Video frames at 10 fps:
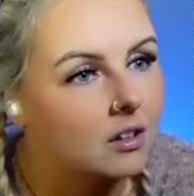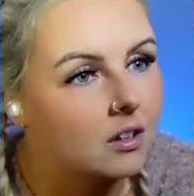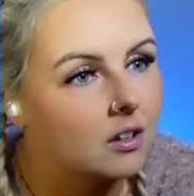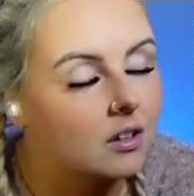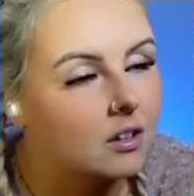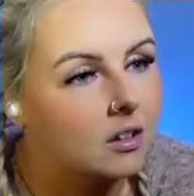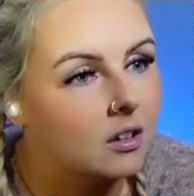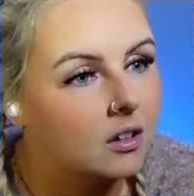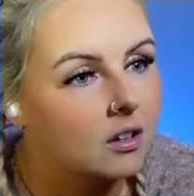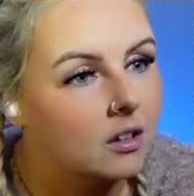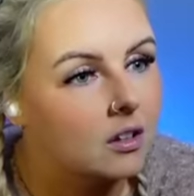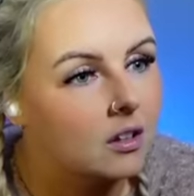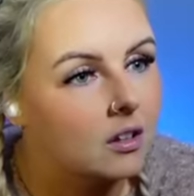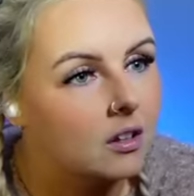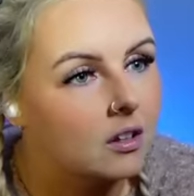
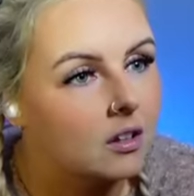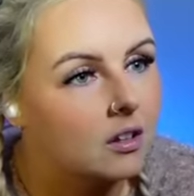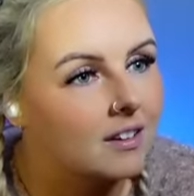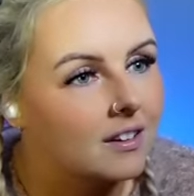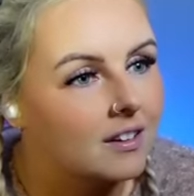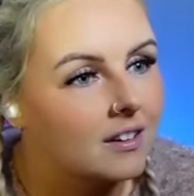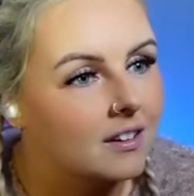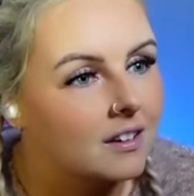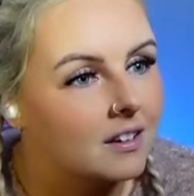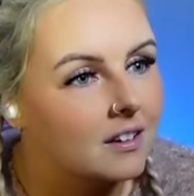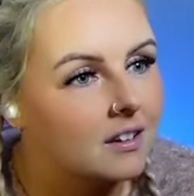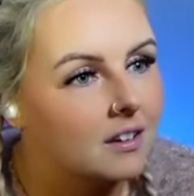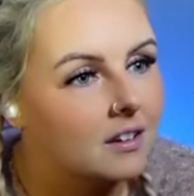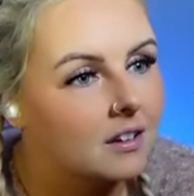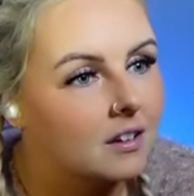This person isn't speaking.